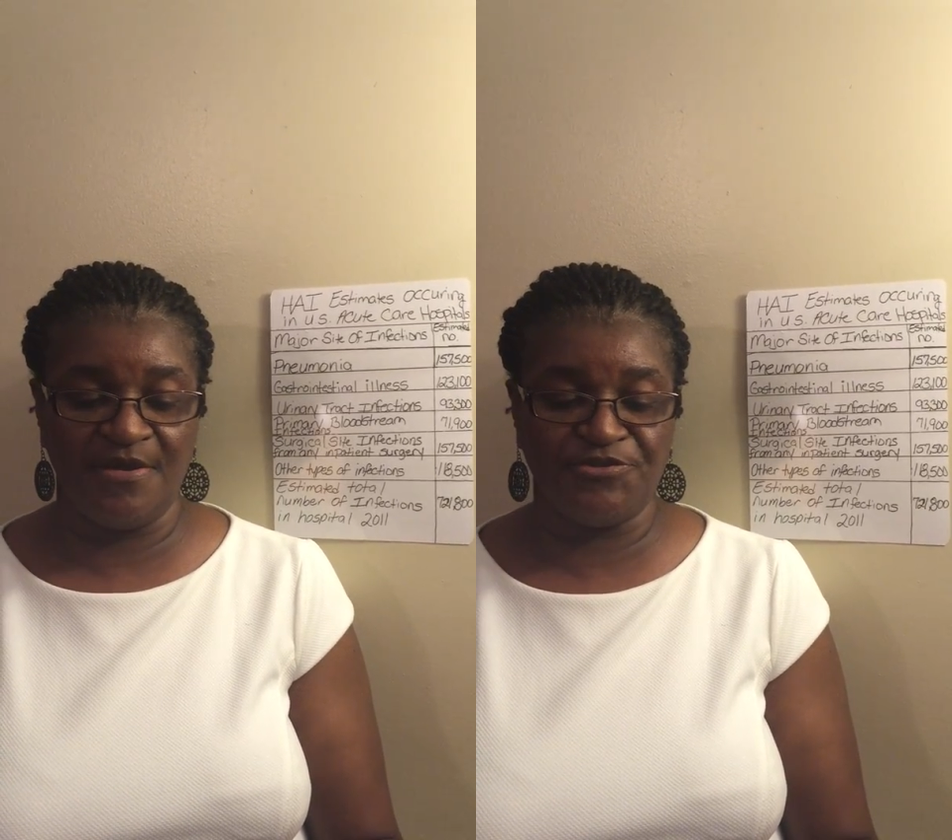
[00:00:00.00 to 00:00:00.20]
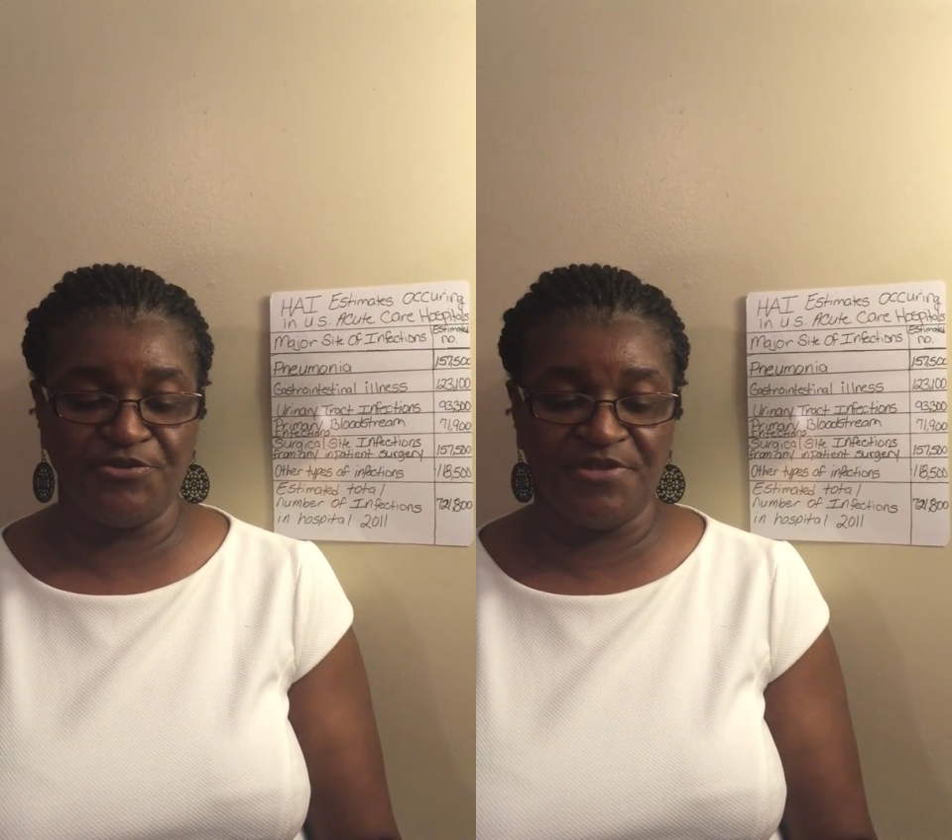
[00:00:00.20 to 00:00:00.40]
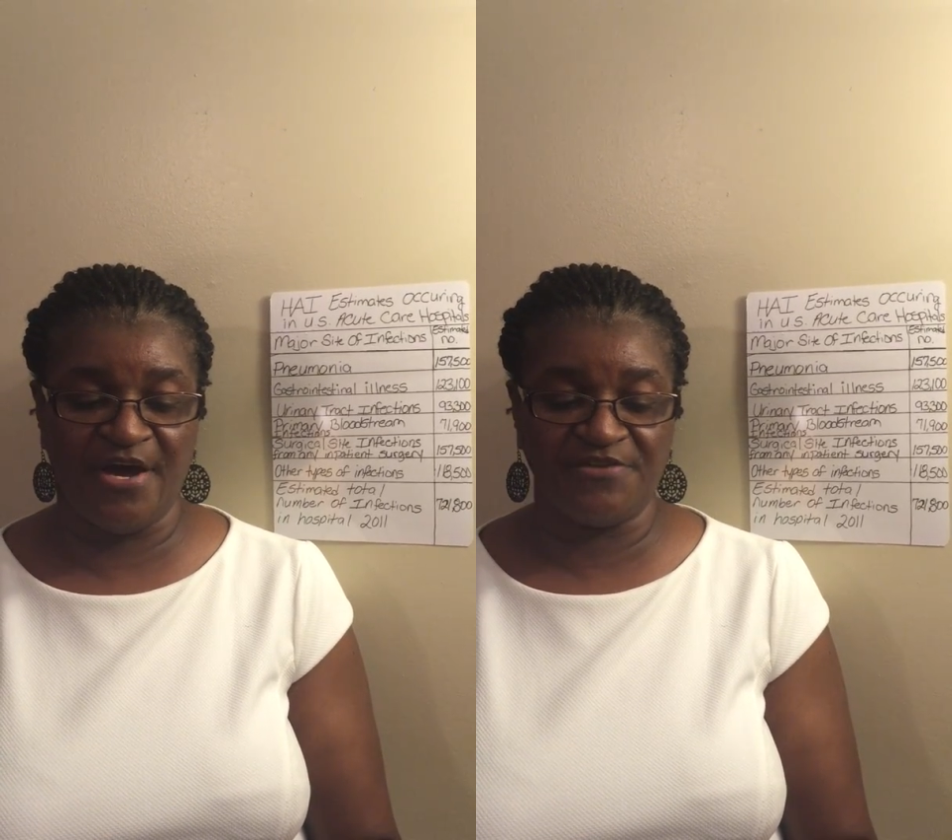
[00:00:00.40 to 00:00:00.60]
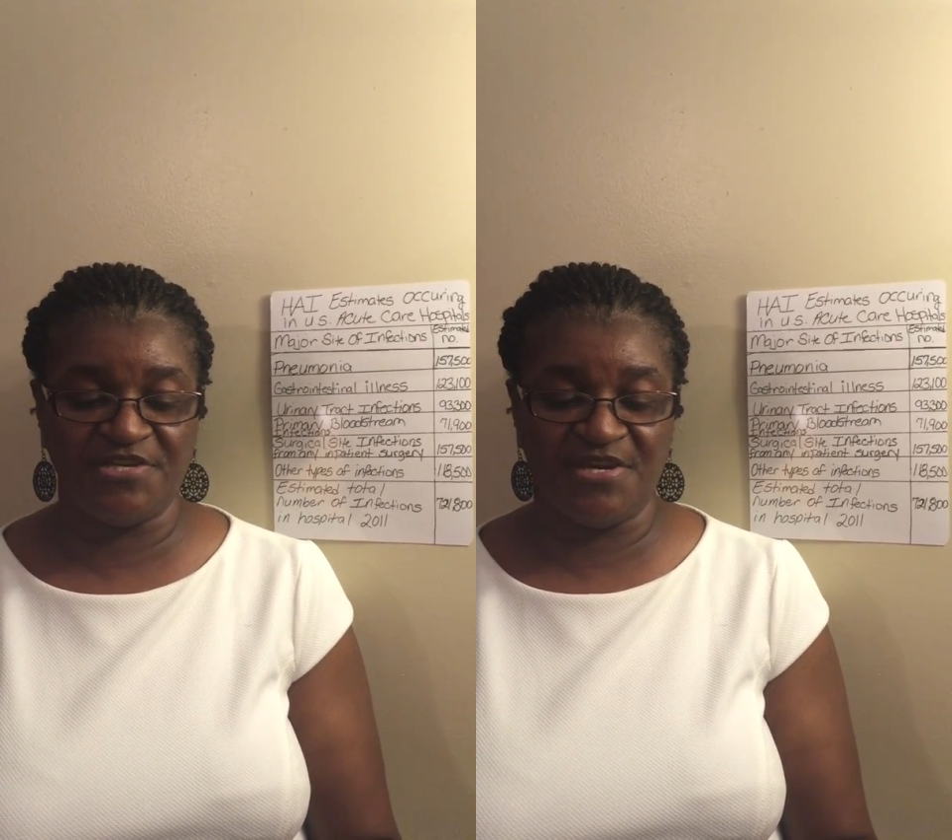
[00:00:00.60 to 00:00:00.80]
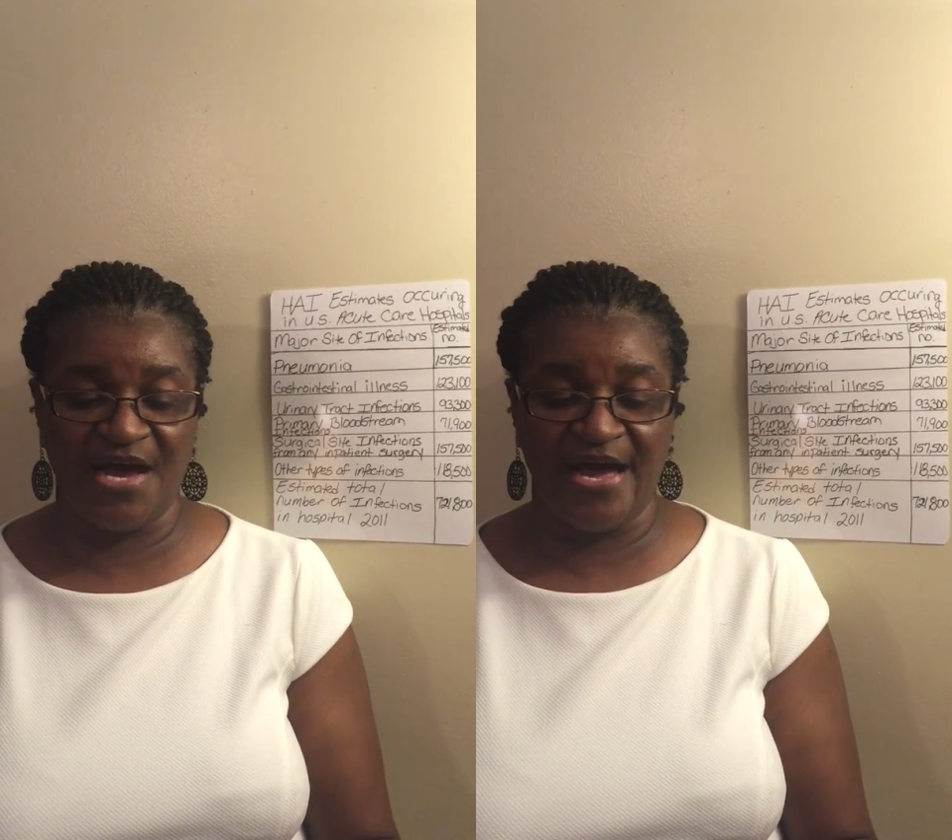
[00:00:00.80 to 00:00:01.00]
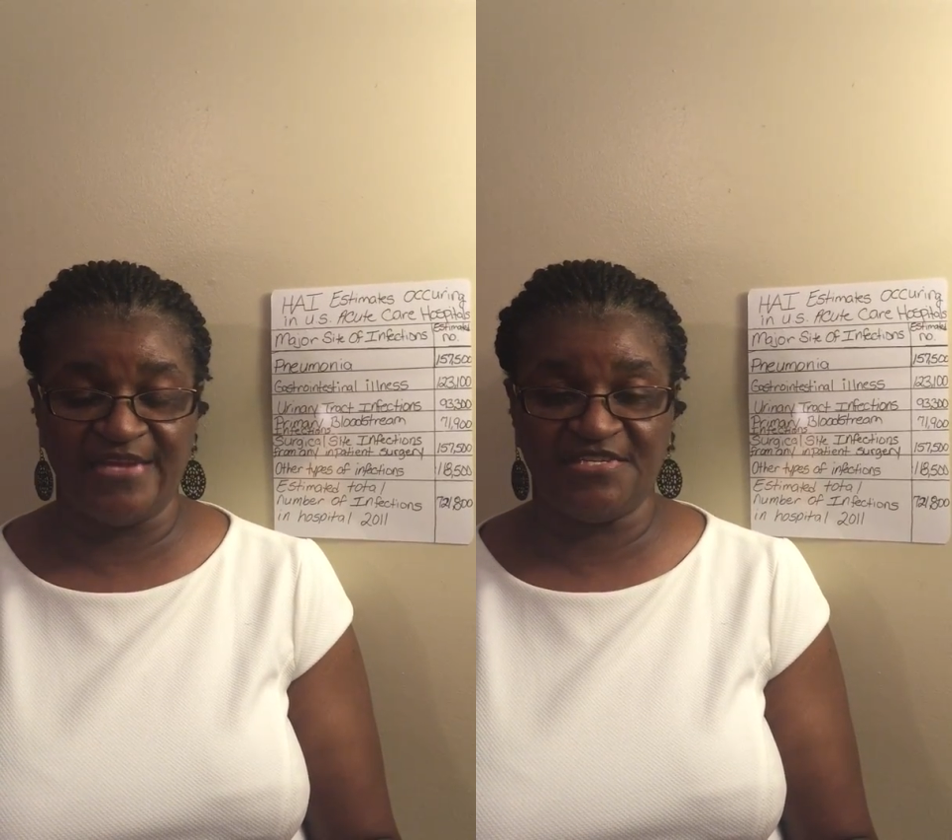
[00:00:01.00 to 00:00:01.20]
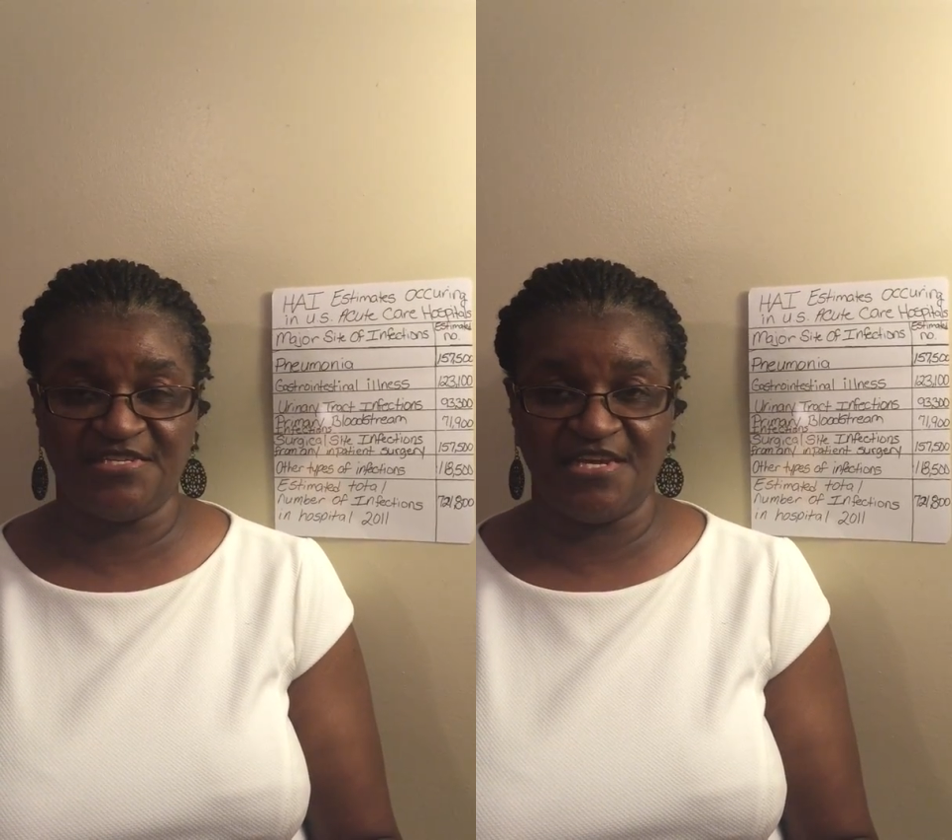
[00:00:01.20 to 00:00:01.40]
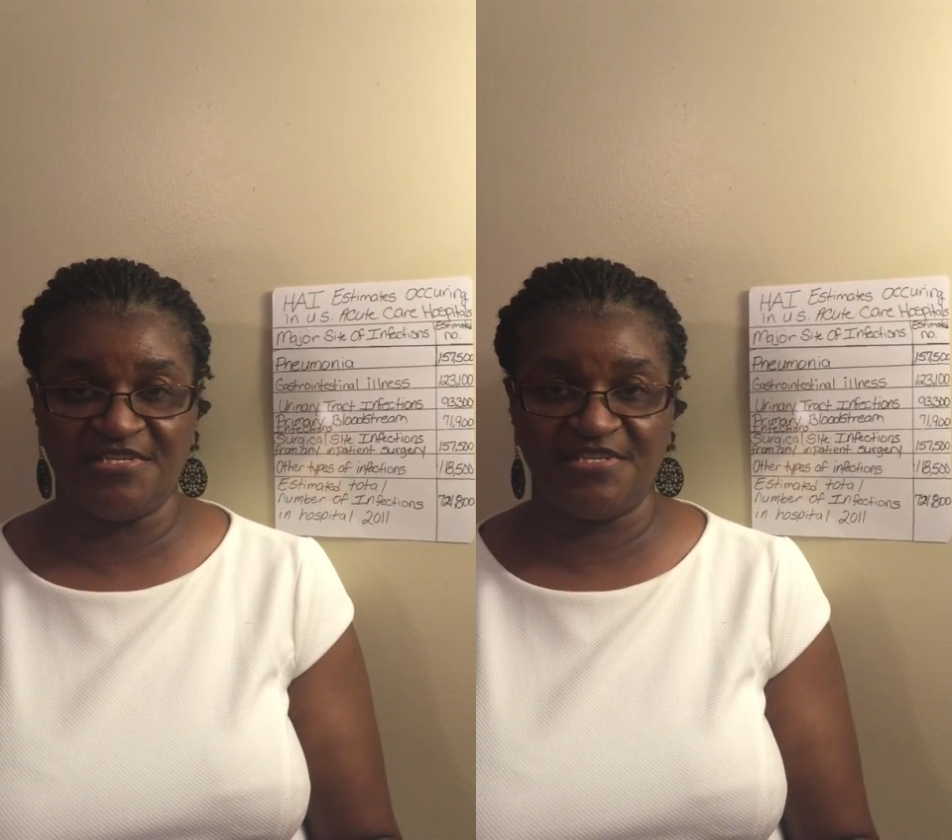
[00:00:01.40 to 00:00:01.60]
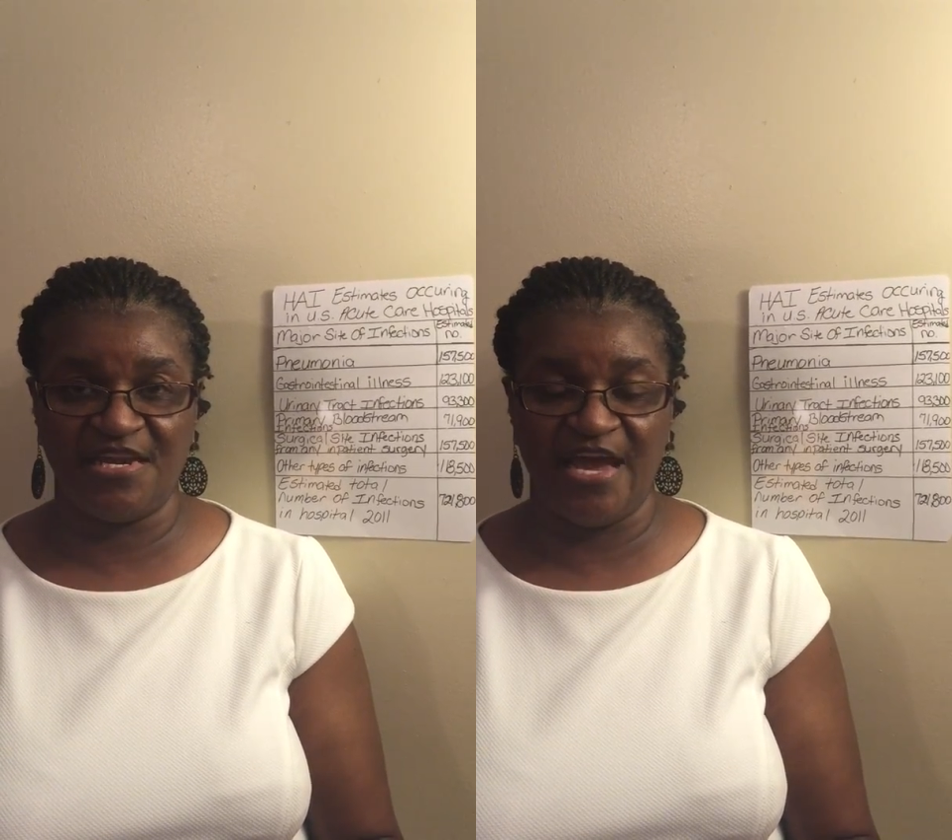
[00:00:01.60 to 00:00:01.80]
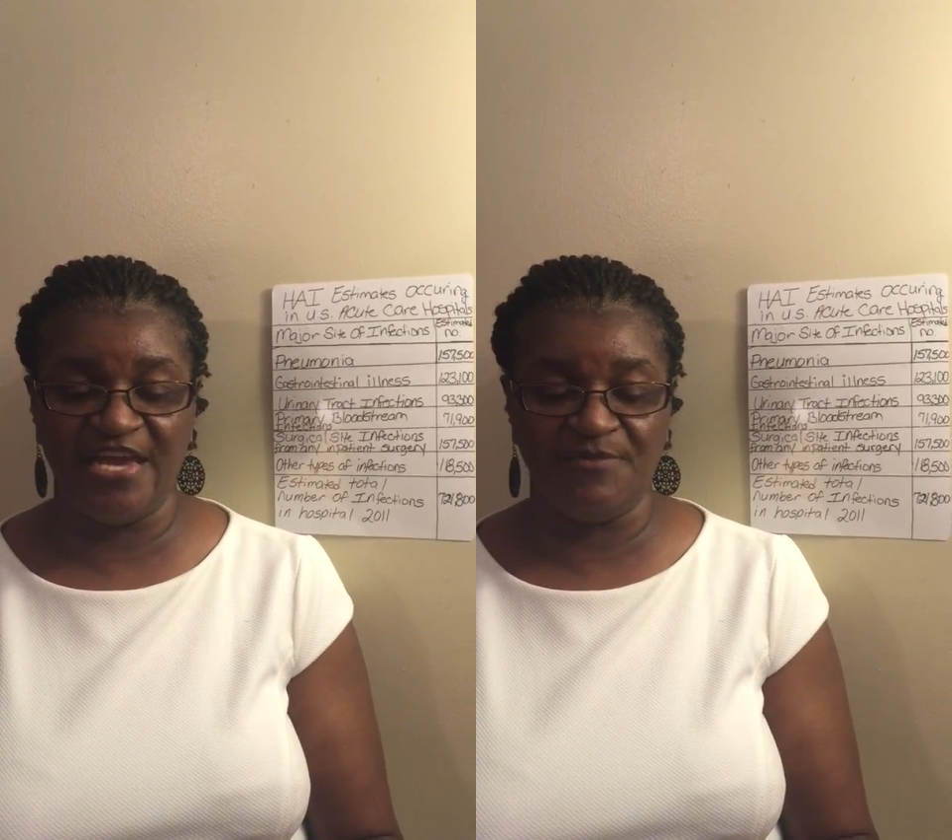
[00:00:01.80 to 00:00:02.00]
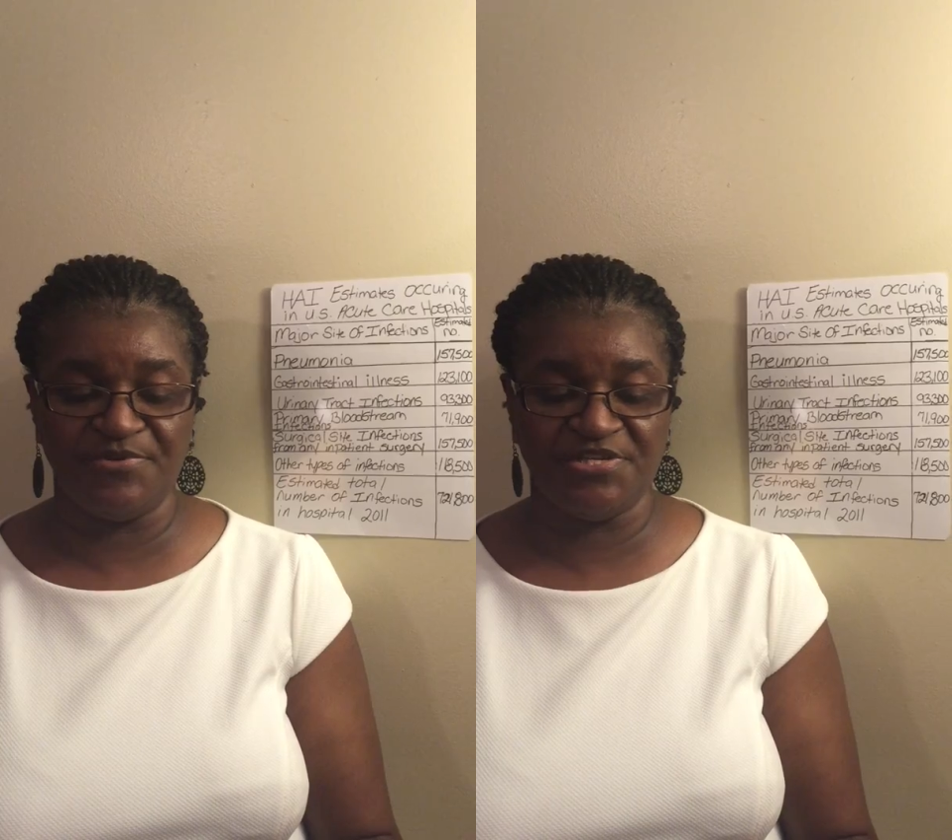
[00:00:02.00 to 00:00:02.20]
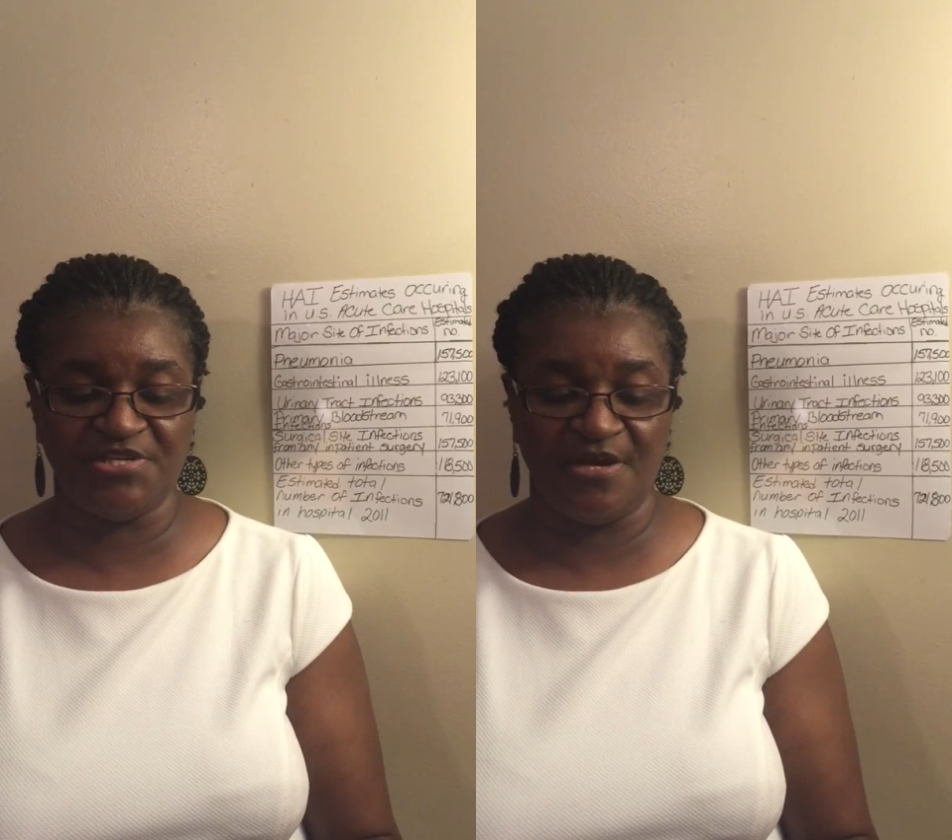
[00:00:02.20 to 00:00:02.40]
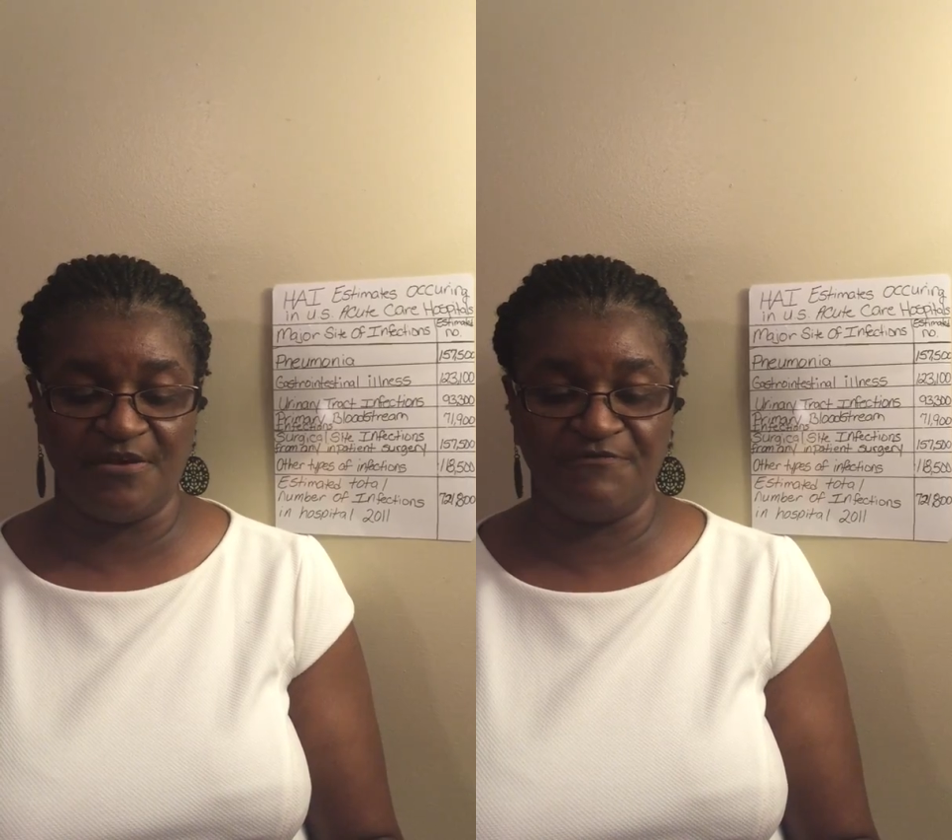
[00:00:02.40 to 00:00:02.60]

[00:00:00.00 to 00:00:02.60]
in 2009 states that 80%